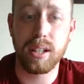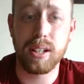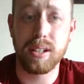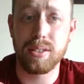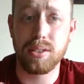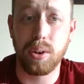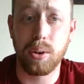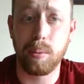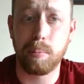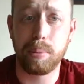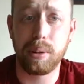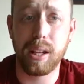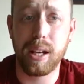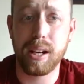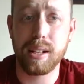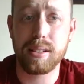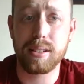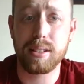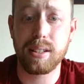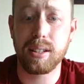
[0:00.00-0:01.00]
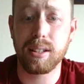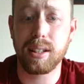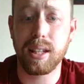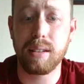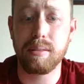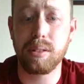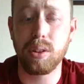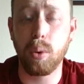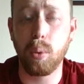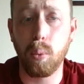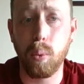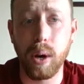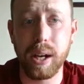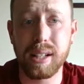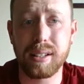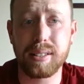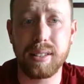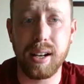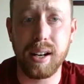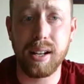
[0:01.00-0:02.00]
It is all plastic. Even the
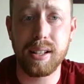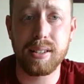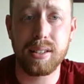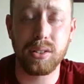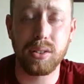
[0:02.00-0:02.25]
white dots,